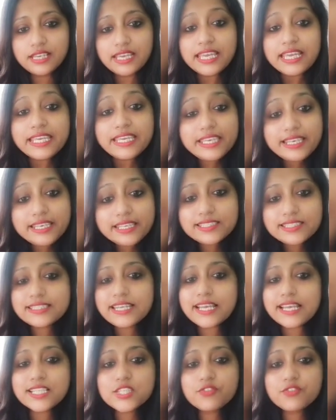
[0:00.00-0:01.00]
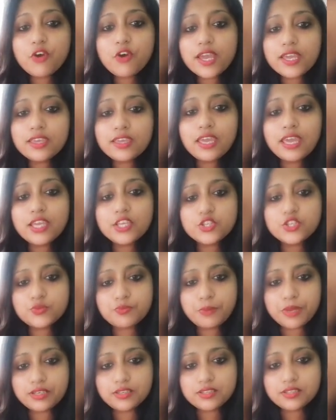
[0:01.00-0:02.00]
E stands for
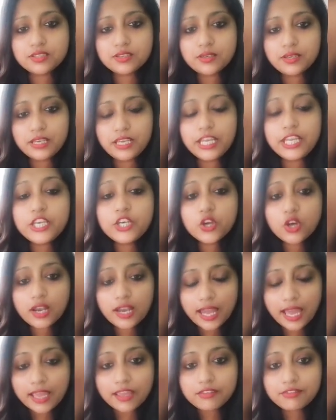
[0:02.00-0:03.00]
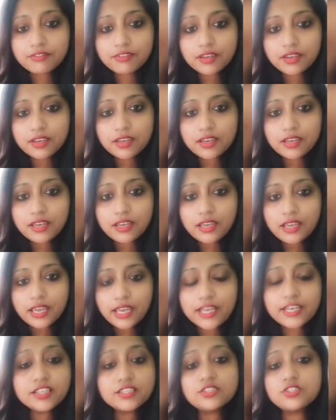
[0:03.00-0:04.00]
engagement. In your life,
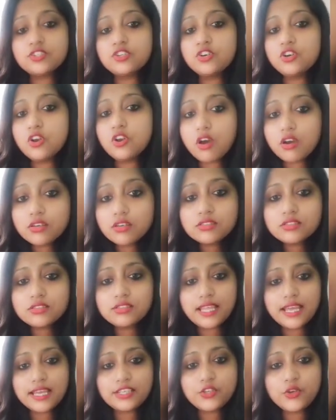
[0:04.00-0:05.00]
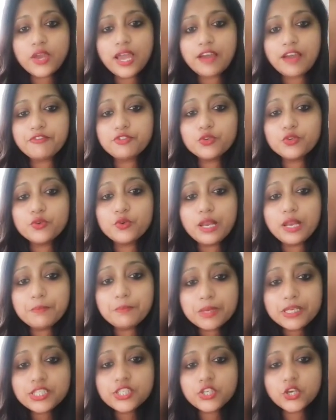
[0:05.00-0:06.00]
it is not that you have to
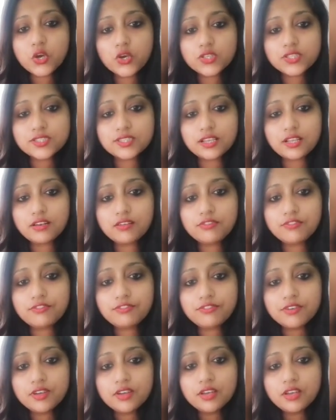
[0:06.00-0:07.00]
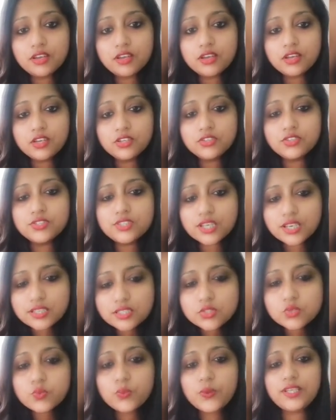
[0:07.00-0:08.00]
limit yourself
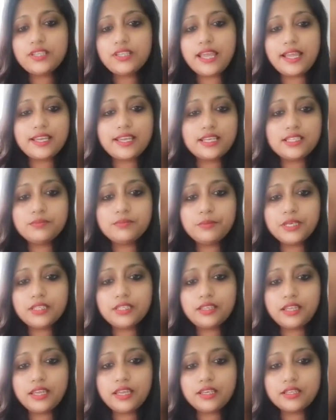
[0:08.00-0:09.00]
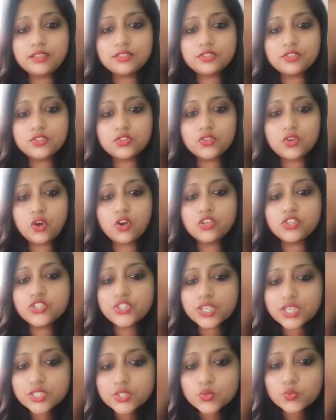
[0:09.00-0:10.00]
just with academic things, or
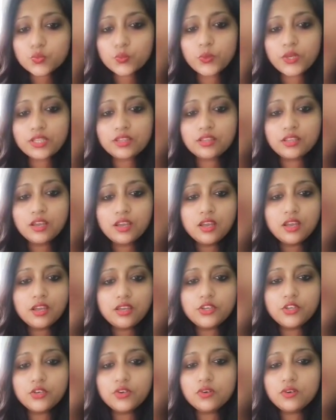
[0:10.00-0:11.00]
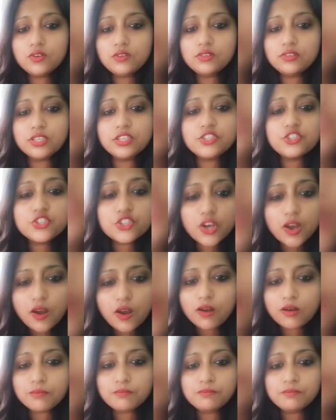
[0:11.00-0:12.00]
just with, you know, the
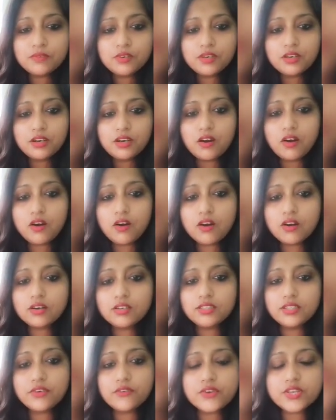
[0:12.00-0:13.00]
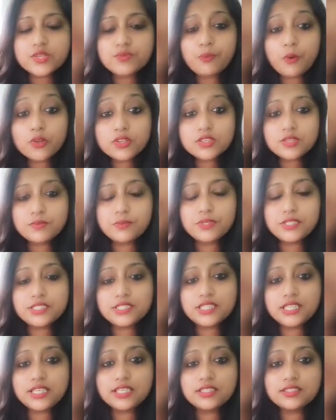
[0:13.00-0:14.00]
job or the
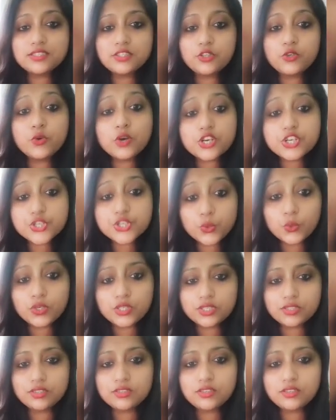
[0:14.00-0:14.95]
responsibilities you are shouldered.